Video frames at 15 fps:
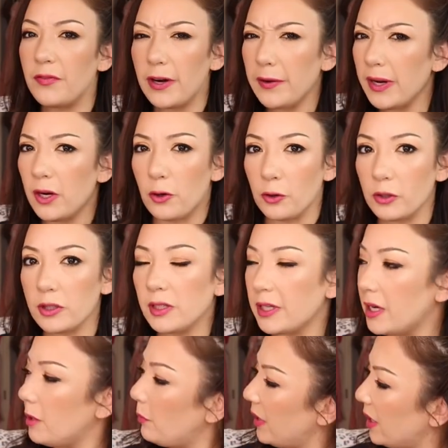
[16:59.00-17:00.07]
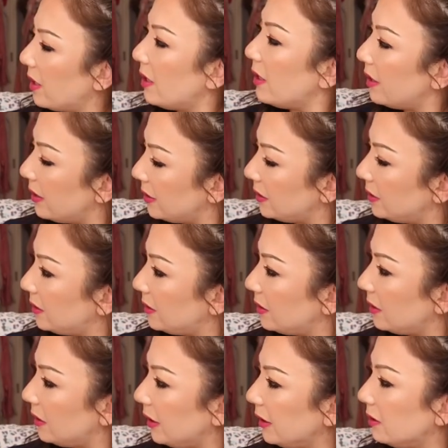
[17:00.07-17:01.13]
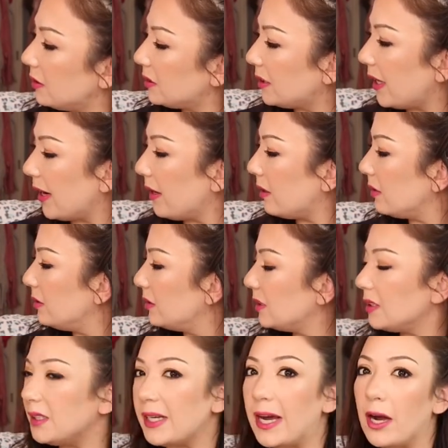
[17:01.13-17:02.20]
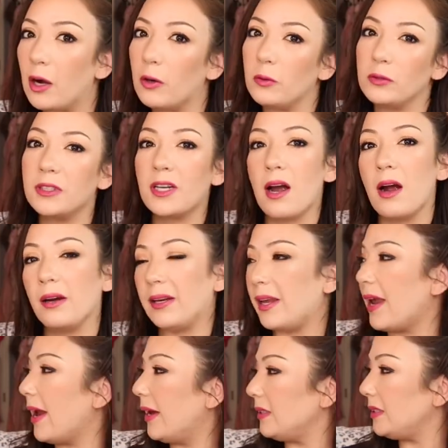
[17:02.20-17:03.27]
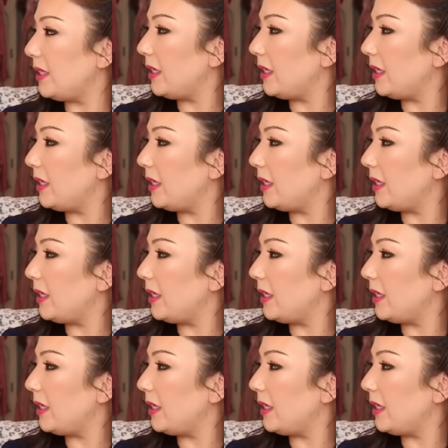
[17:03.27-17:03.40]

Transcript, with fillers: very girly because it looks like clouds, cotton candy.